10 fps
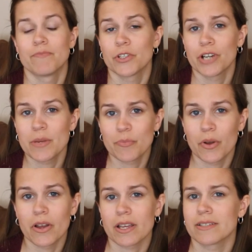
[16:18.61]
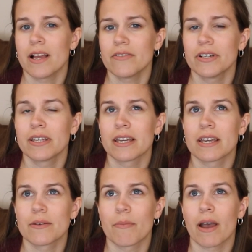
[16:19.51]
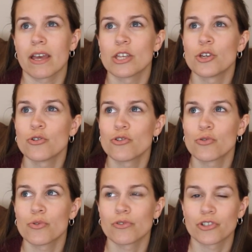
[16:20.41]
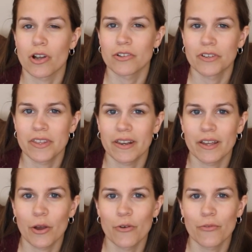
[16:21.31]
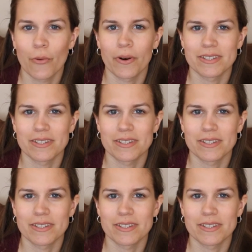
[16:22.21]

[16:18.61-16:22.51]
Great book. Not really my usual genre that I go for.